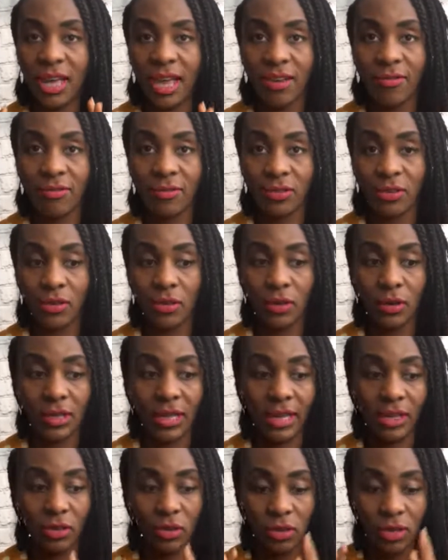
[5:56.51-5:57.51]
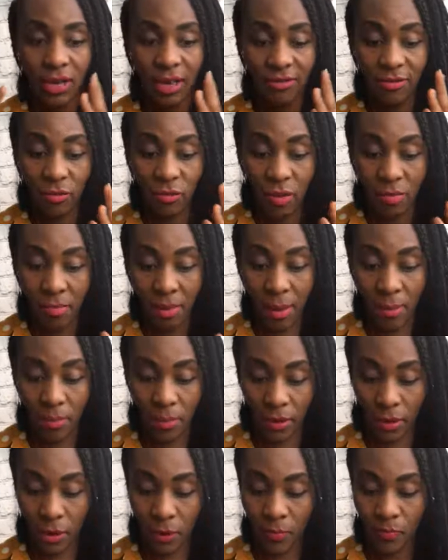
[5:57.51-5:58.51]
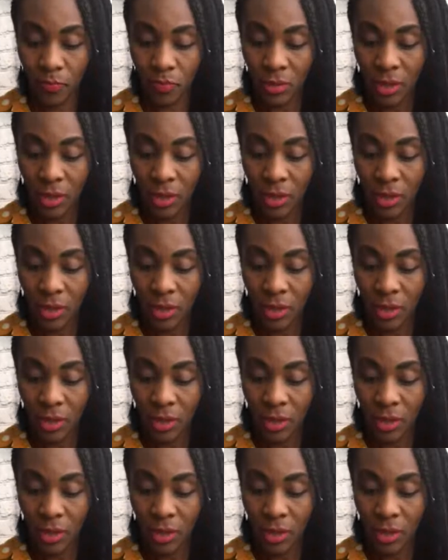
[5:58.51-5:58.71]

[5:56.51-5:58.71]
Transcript: ever do, like you can ever remember.